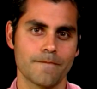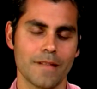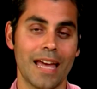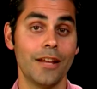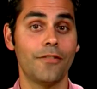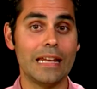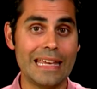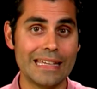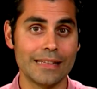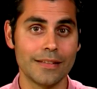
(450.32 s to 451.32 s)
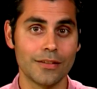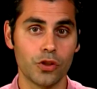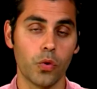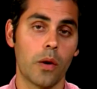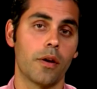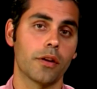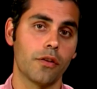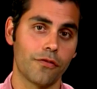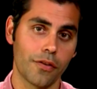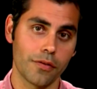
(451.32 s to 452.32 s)
And if it is, do I want to
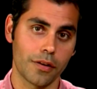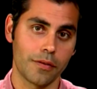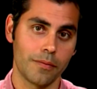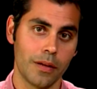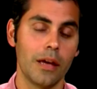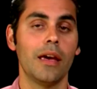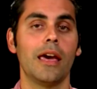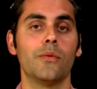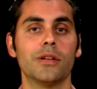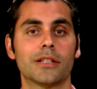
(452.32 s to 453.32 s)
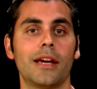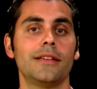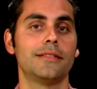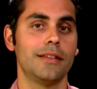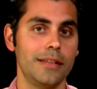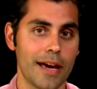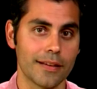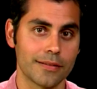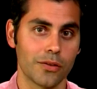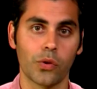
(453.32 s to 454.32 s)
go further? In which case,
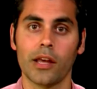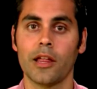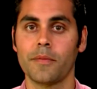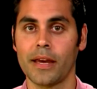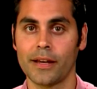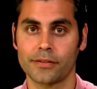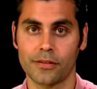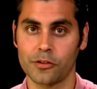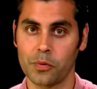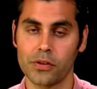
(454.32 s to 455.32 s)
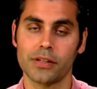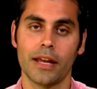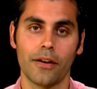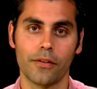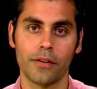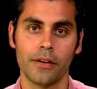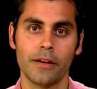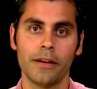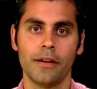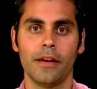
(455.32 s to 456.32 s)
yes. Okay, let me ask this person out.
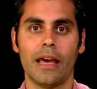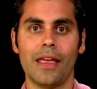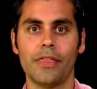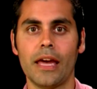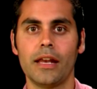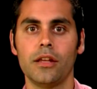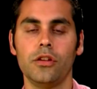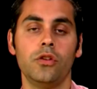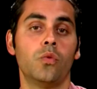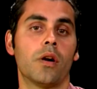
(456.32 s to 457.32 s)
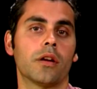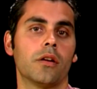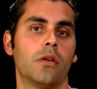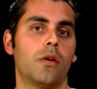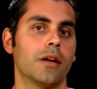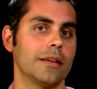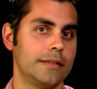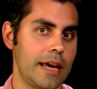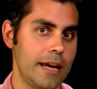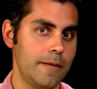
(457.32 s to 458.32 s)
And then you want to go on a
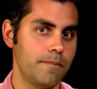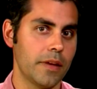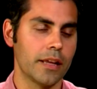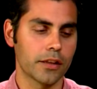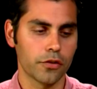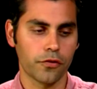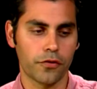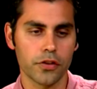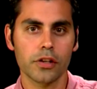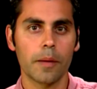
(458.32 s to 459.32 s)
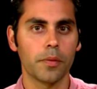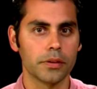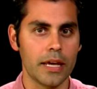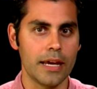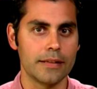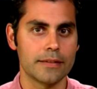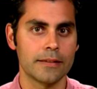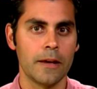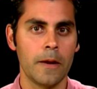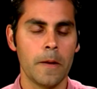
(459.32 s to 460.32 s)
date, and like those first couple
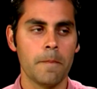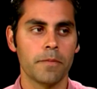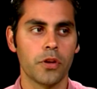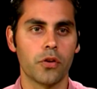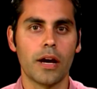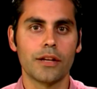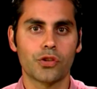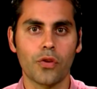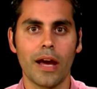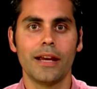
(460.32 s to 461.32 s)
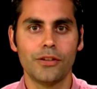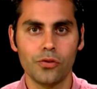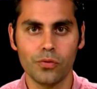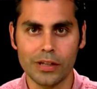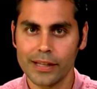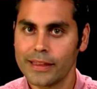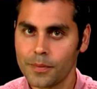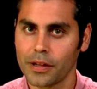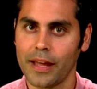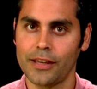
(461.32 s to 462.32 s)
dates, you're not trying to get
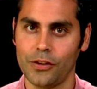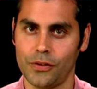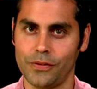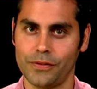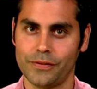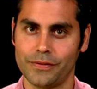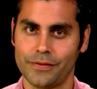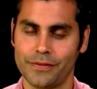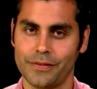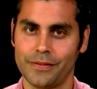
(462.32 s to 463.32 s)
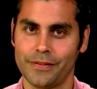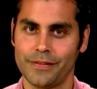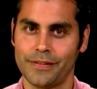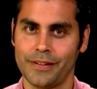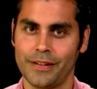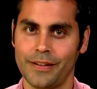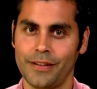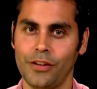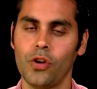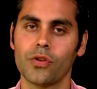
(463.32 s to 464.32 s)
them to like you.
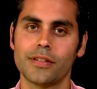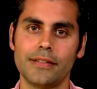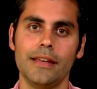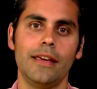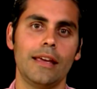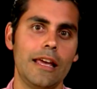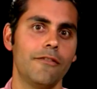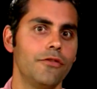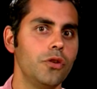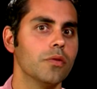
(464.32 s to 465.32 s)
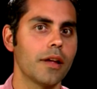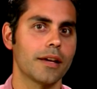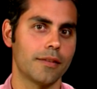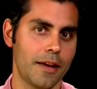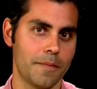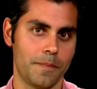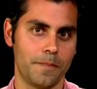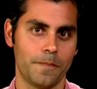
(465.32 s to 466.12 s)
You're seeing if you like them.